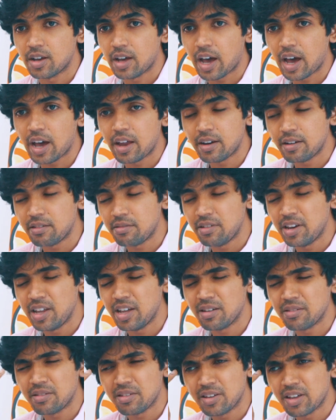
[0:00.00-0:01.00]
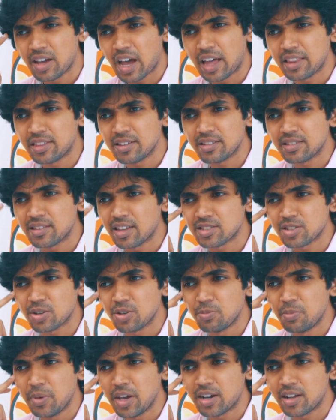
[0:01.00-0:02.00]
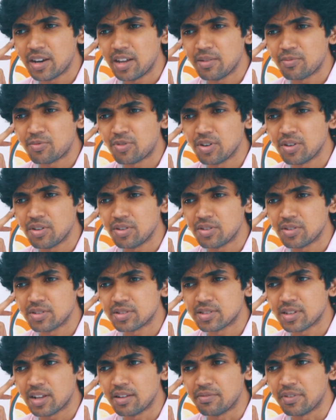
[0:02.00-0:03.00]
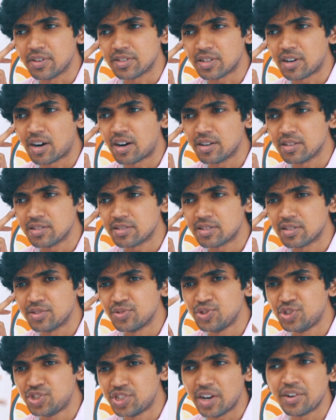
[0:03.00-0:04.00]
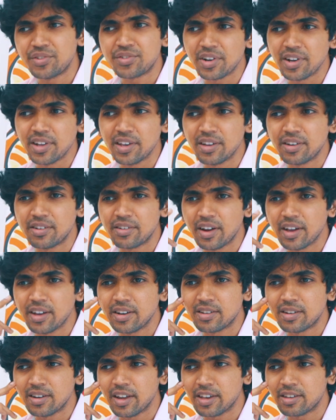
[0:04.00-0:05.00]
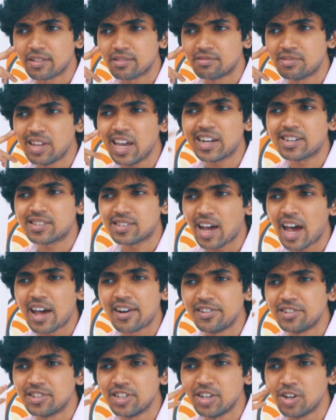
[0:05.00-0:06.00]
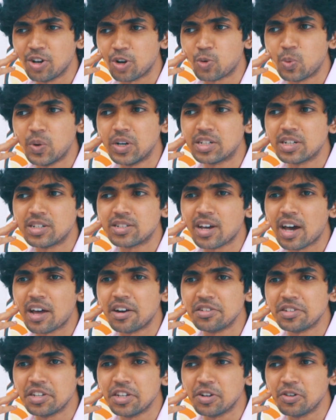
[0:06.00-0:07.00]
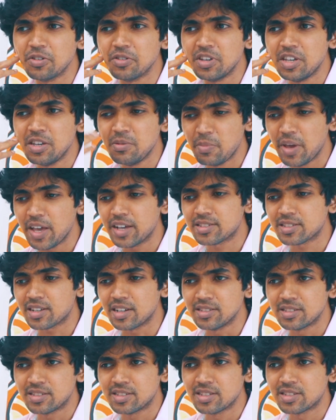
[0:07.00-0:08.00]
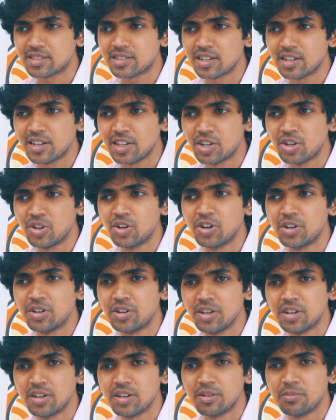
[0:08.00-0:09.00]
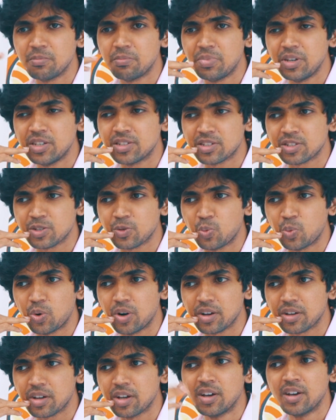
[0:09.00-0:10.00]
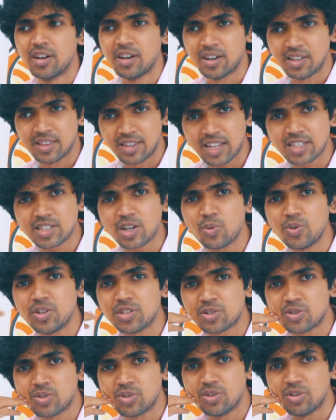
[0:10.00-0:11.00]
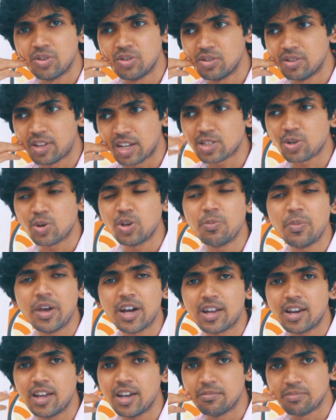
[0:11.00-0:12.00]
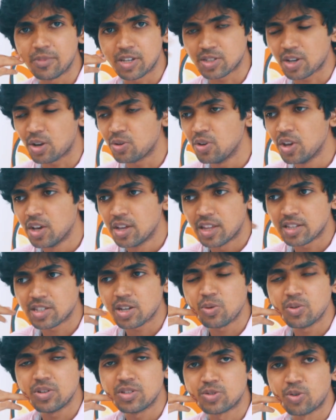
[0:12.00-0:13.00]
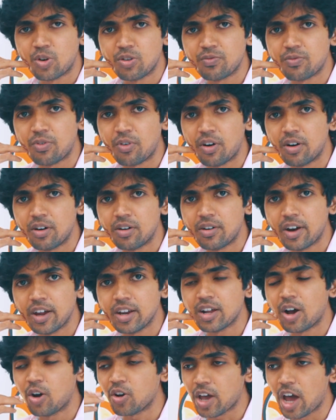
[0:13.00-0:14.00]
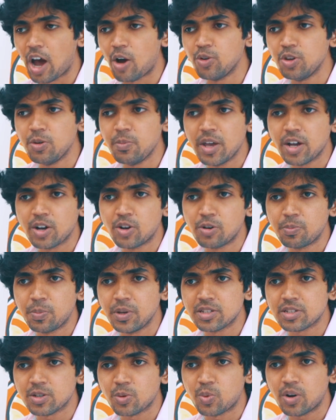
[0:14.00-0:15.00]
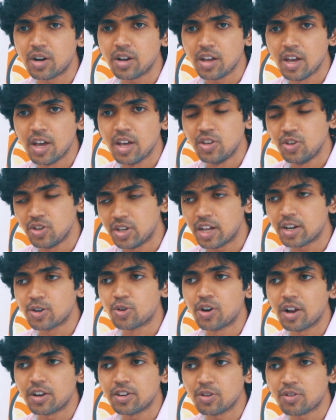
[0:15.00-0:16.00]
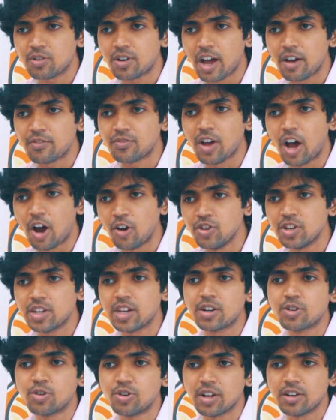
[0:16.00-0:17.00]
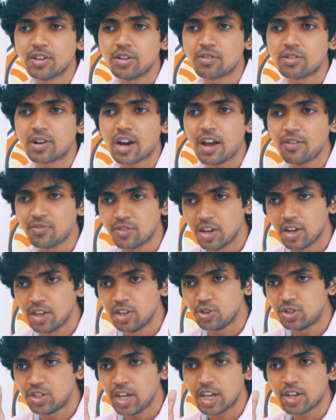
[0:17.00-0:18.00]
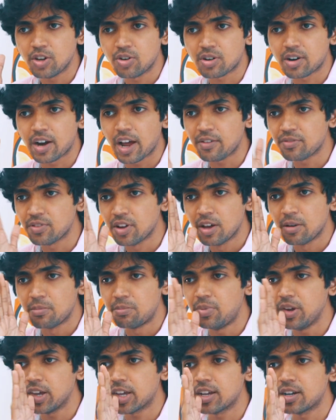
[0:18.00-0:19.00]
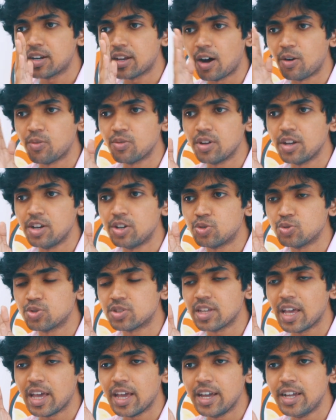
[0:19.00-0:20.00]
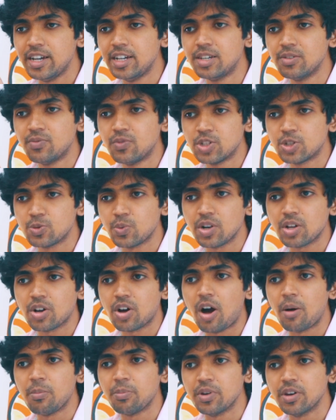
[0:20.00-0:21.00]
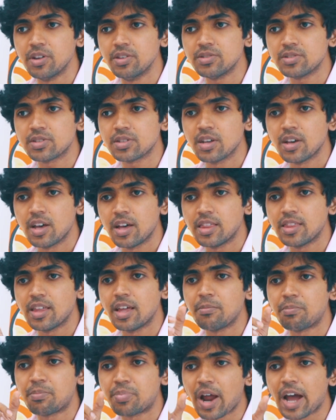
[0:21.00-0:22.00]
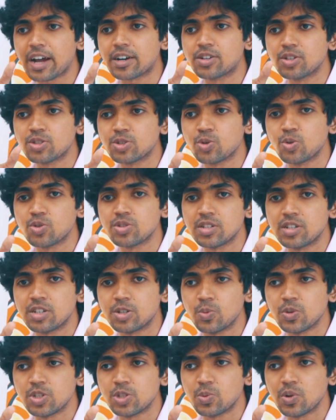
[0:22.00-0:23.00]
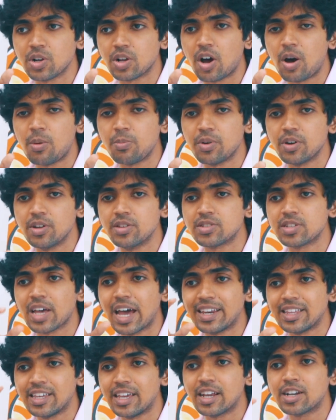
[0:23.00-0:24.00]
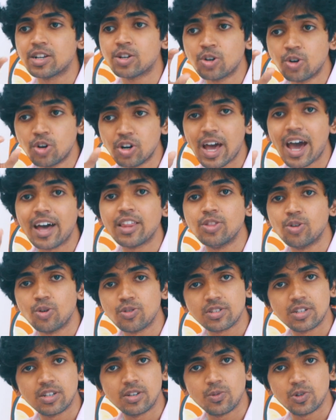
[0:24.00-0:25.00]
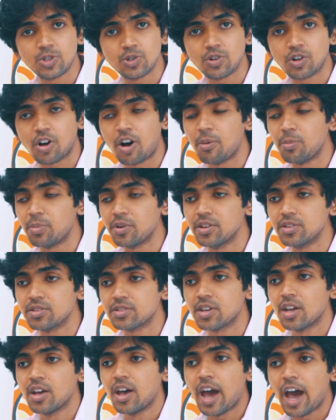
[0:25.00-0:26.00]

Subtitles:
And I think that's how you make a name for yourself as an artist generally, right? Like take Quentin Tarantino. He makes consistently good pieces of work. That's how you make a name. That's how he's known for, right? Okay, how do you make good pieces of work? You get good at your craft. How do you get good at your craft? You take your craft, break it down into, say, individual components, then practice those individual components and get good at those individual components.